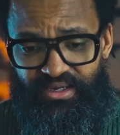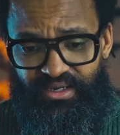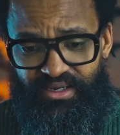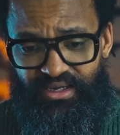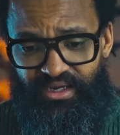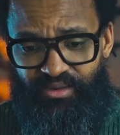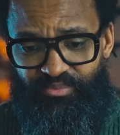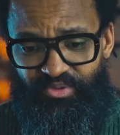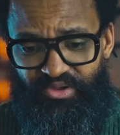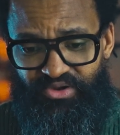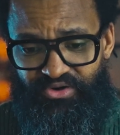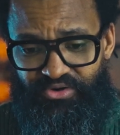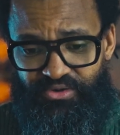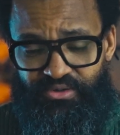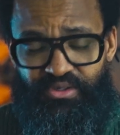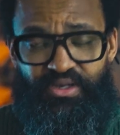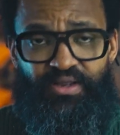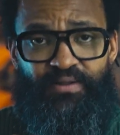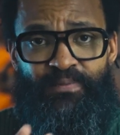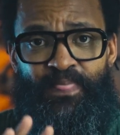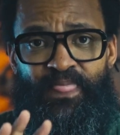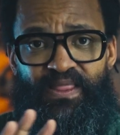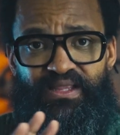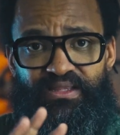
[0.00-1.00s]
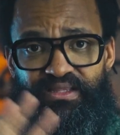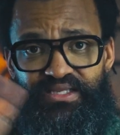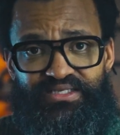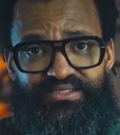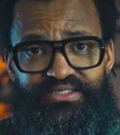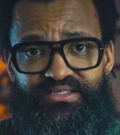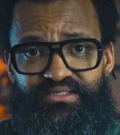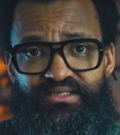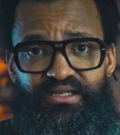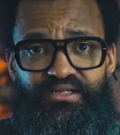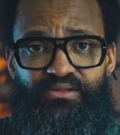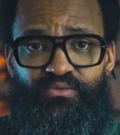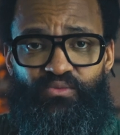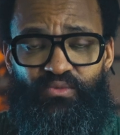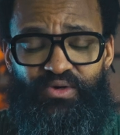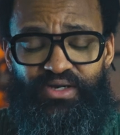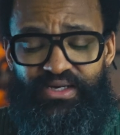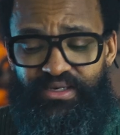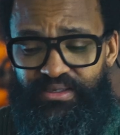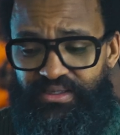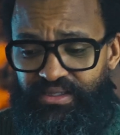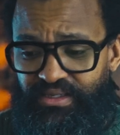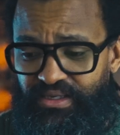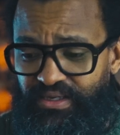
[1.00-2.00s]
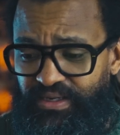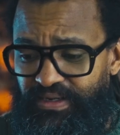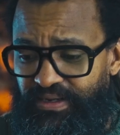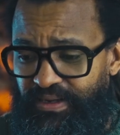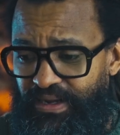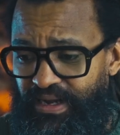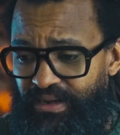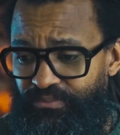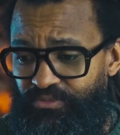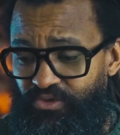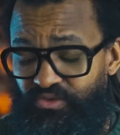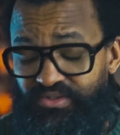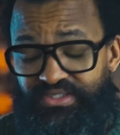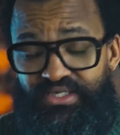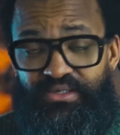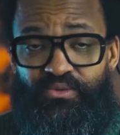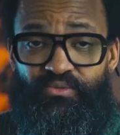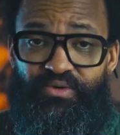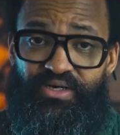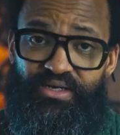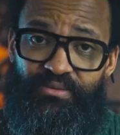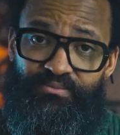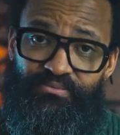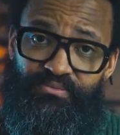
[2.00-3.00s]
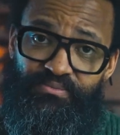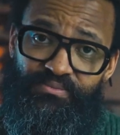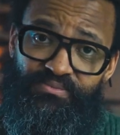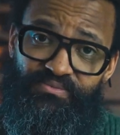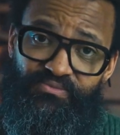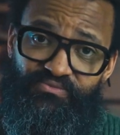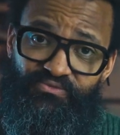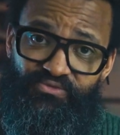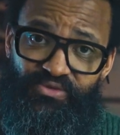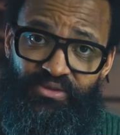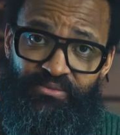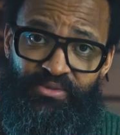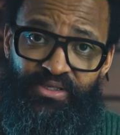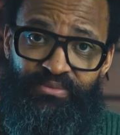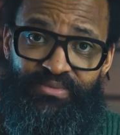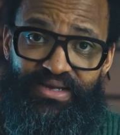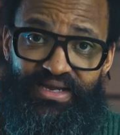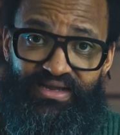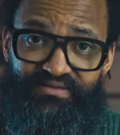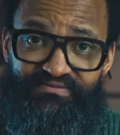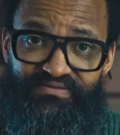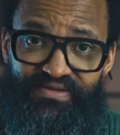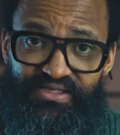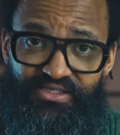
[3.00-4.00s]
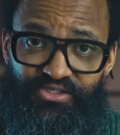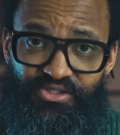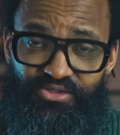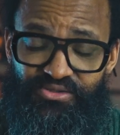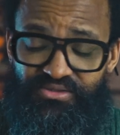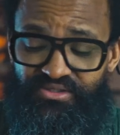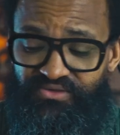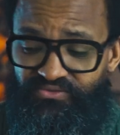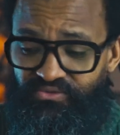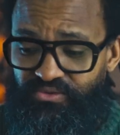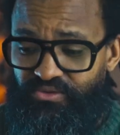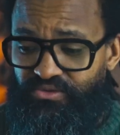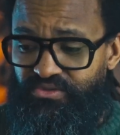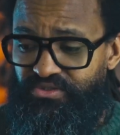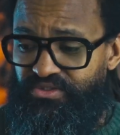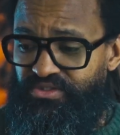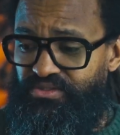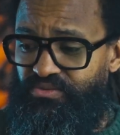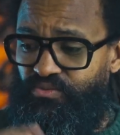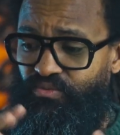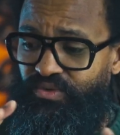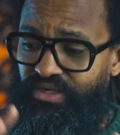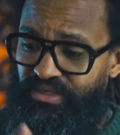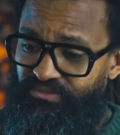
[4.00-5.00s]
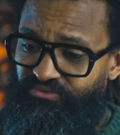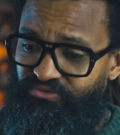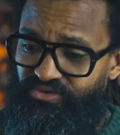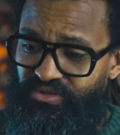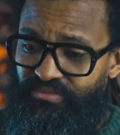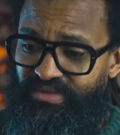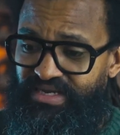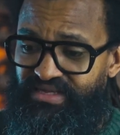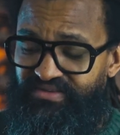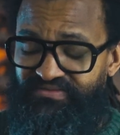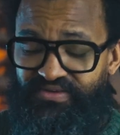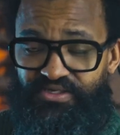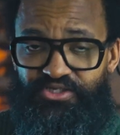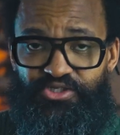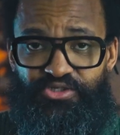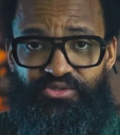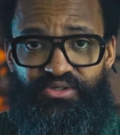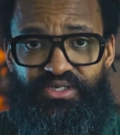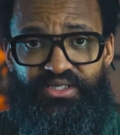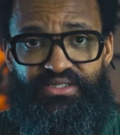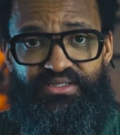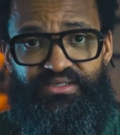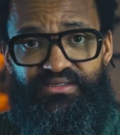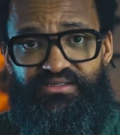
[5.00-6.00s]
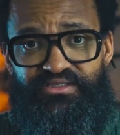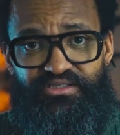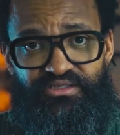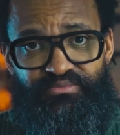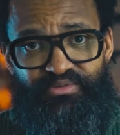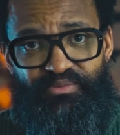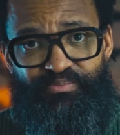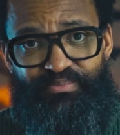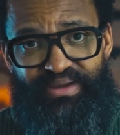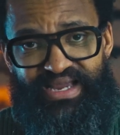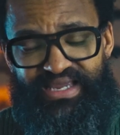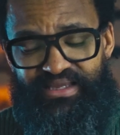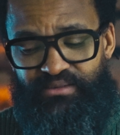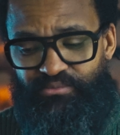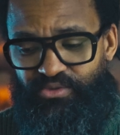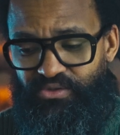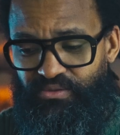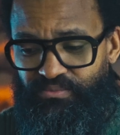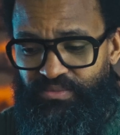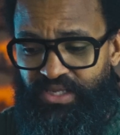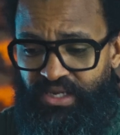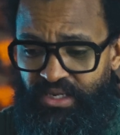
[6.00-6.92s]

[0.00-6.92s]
up here. This is not what I'm using when I'm filming my adventure. Of course, when I'm filming my adventure, it needs to be packable.